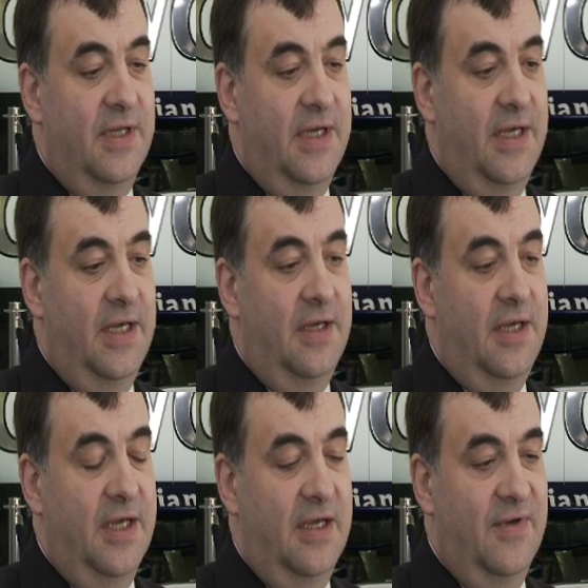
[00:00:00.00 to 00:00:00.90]
they
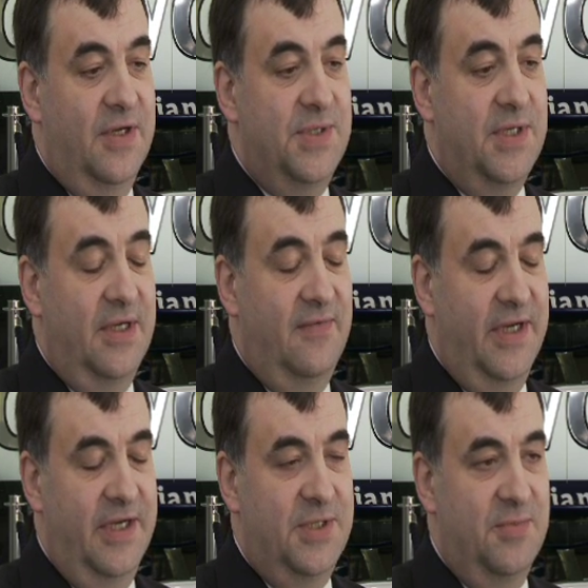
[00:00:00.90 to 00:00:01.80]
gave us a
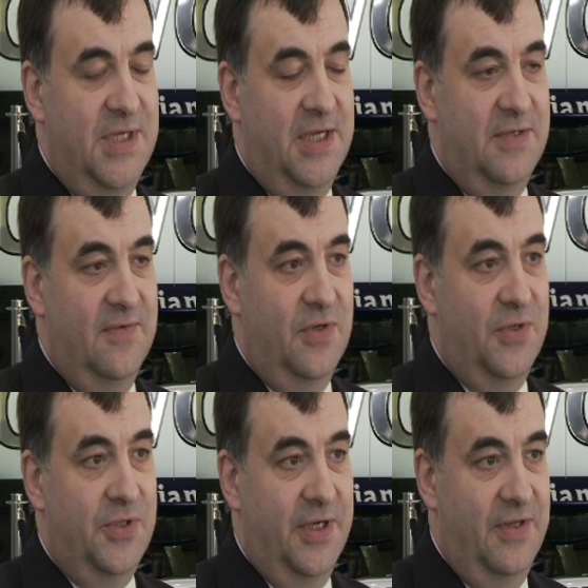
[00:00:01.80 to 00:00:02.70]
fairly substantive
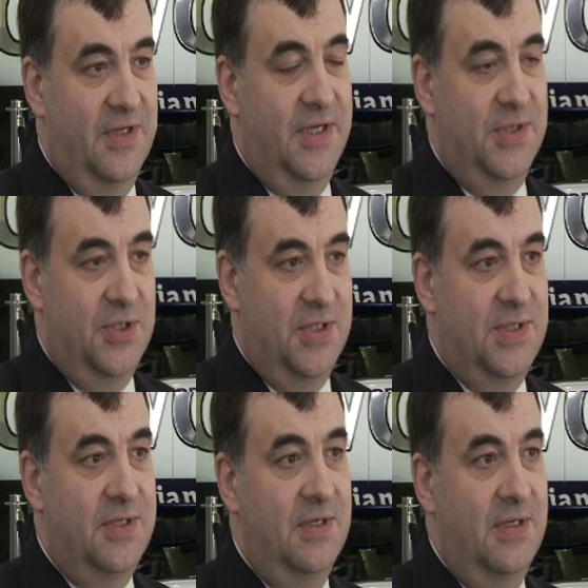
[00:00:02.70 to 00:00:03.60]
contract that has
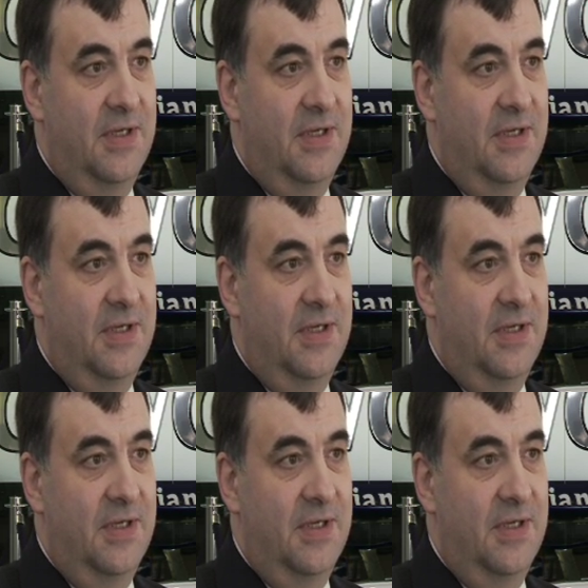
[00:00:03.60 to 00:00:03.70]
just